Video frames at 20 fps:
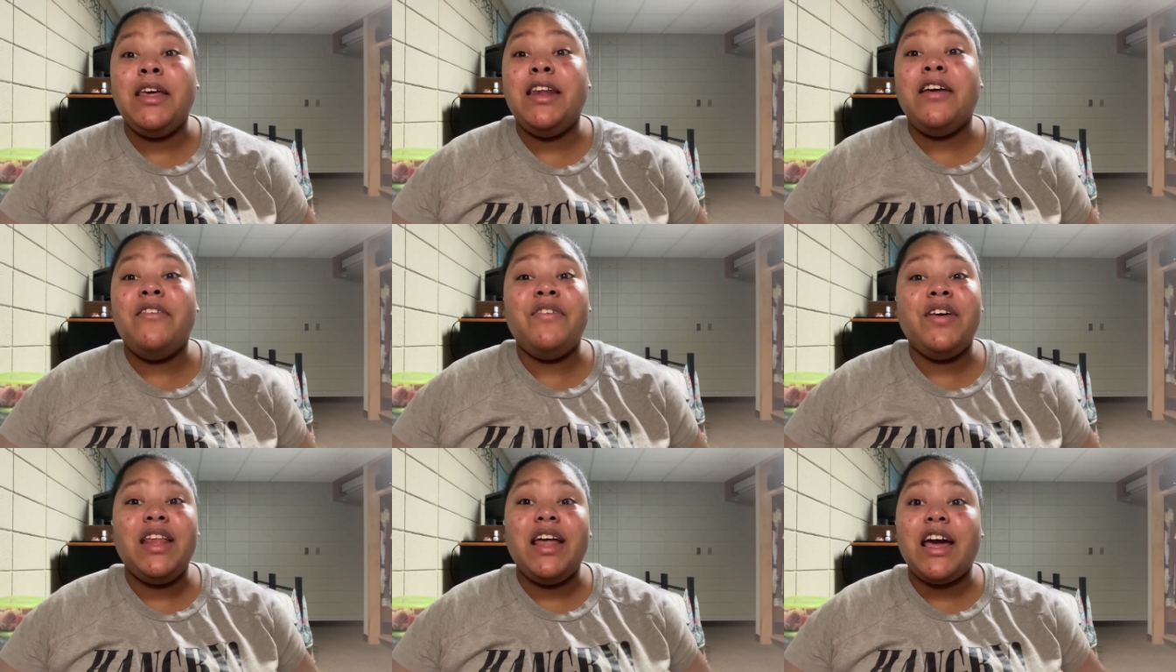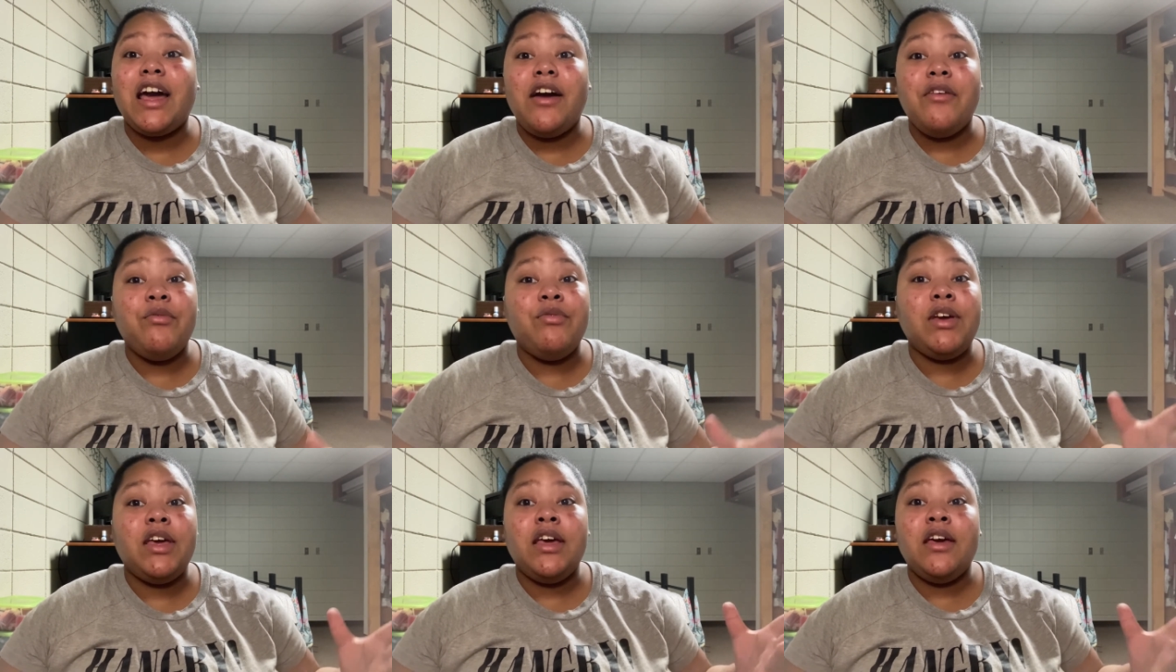And I feel like I
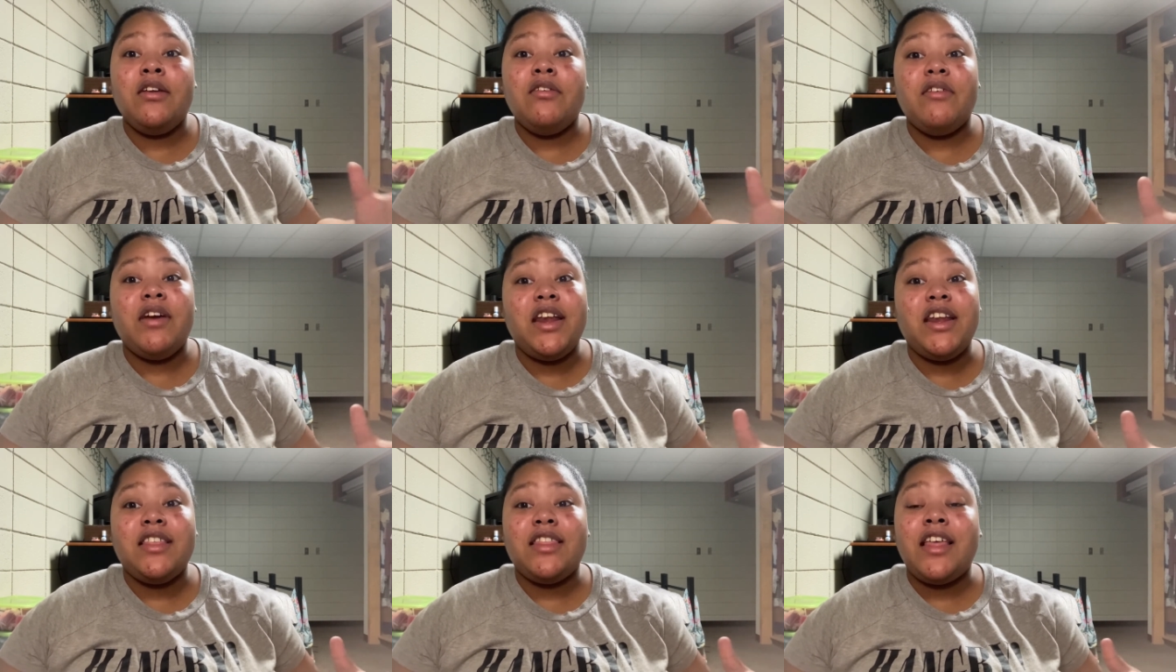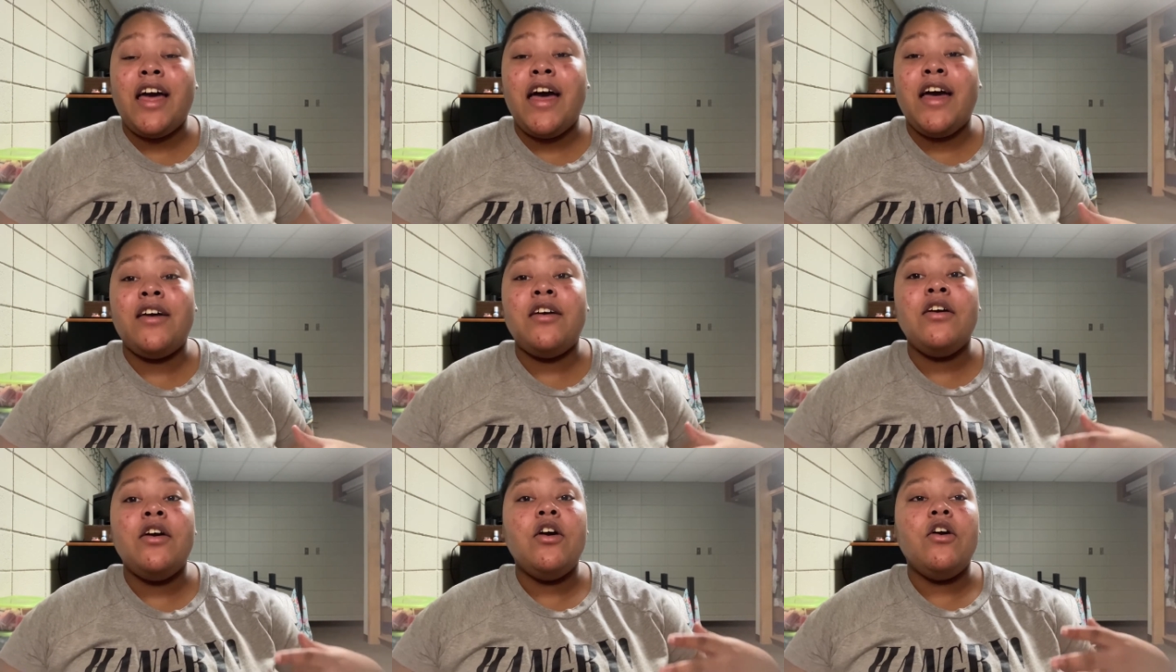reiterated
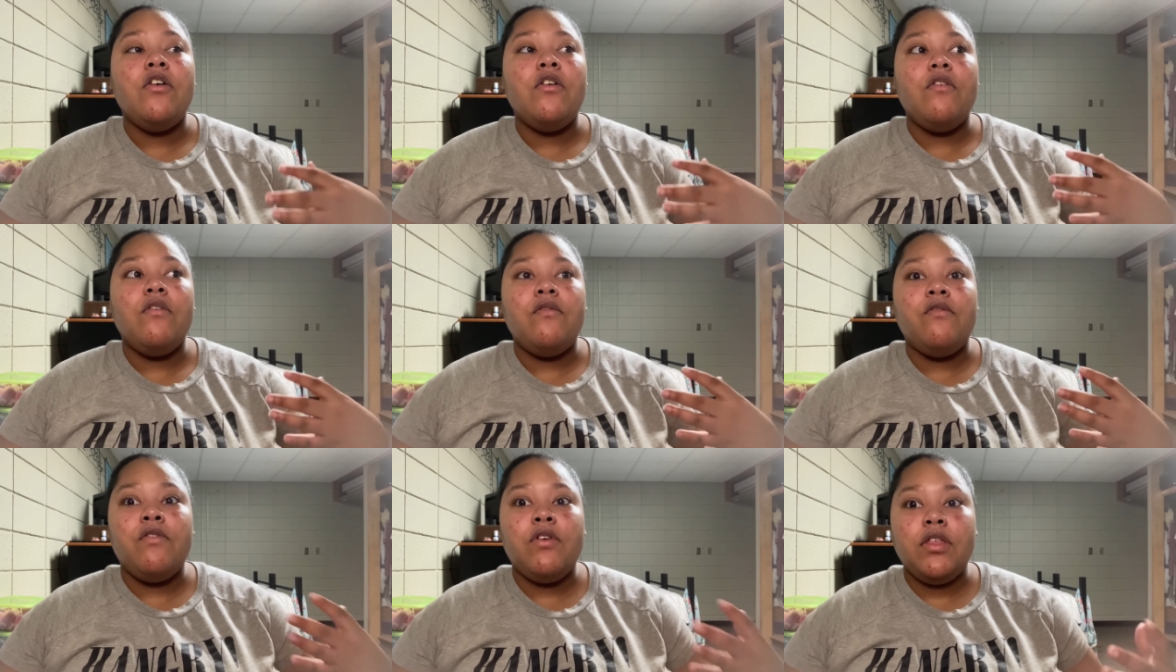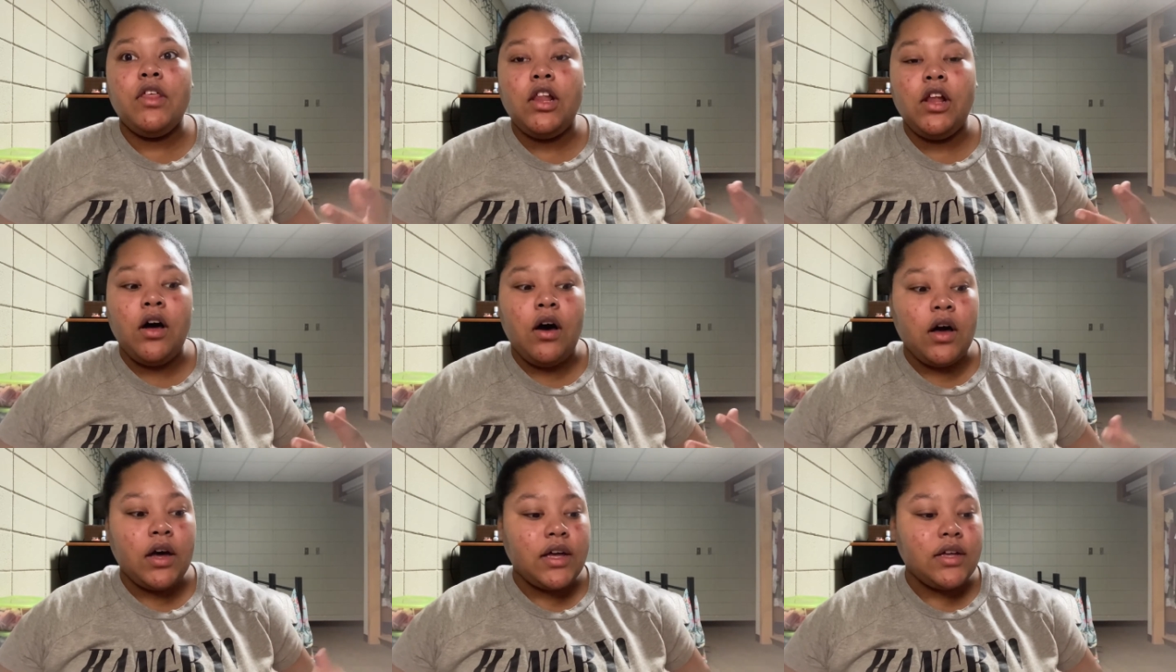that for the
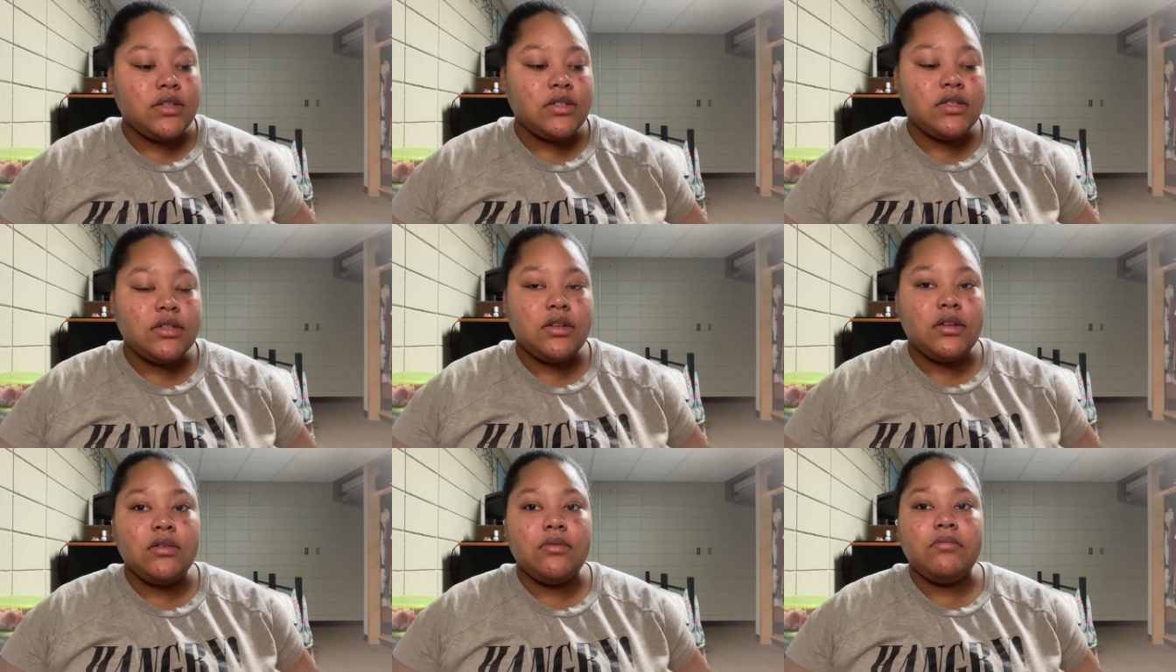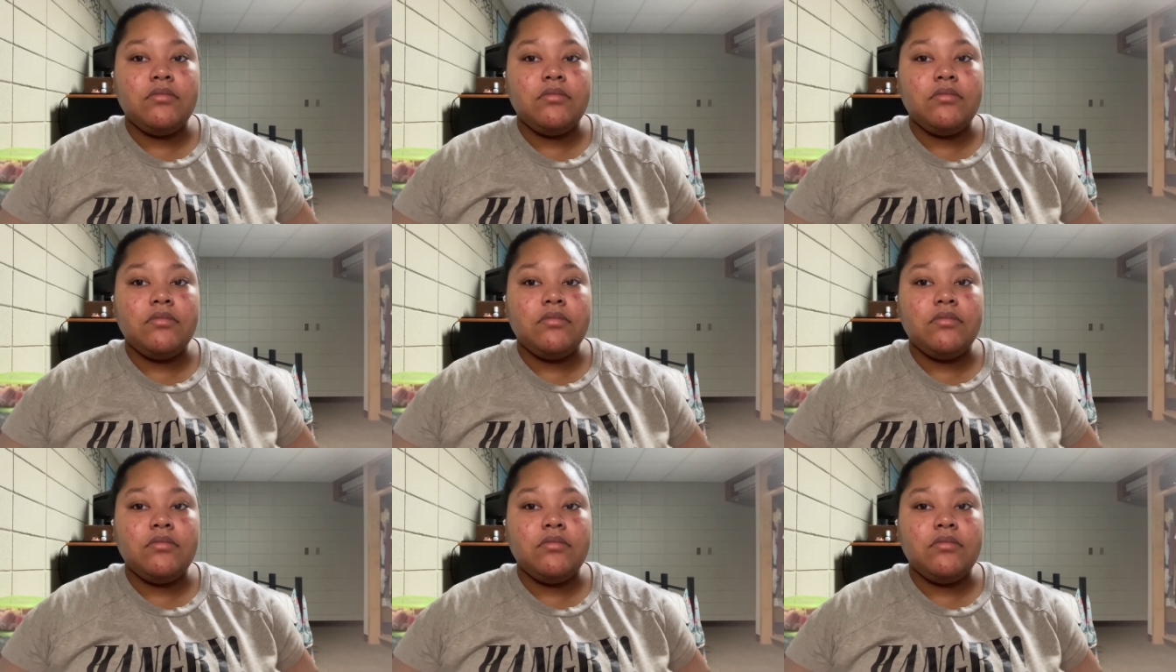longest.